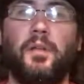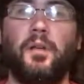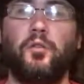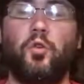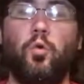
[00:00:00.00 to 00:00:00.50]

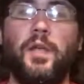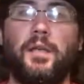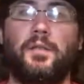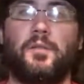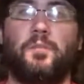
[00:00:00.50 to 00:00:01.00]
little
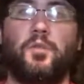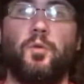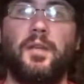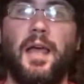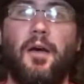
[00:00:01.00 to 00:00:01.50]
tweaks
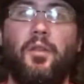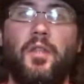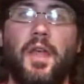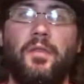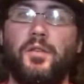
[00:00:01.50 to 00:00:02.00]
between now and
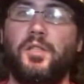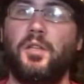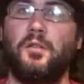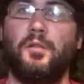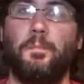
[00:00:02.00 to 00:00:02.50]
then. There's
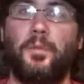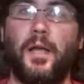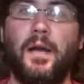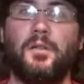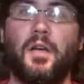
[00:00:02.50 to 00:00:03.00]
still
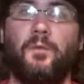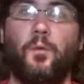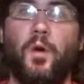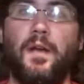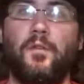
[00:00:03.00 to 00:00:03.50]
players off the
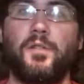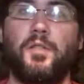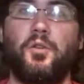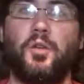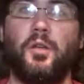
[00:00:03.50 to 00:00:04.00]
waivers
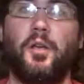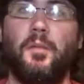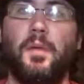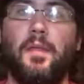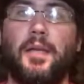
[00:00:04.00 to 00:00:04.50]
that you can
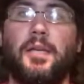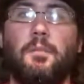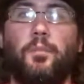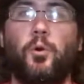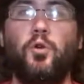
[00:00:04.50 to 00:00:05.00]
come in that can
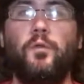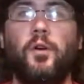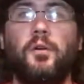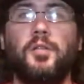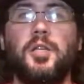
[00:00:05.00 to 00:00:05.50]
improve
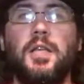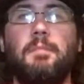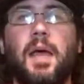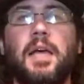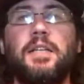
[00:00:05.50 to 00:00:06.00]
your
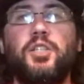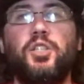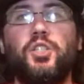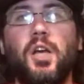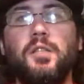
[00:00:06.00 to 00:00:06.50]
team
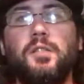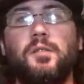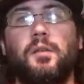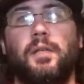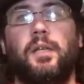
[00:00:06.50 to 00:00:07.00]

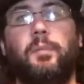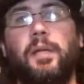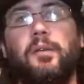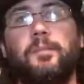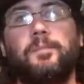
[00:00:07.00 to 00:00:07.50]
just a little
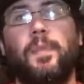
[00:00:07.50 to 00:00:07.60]
bit.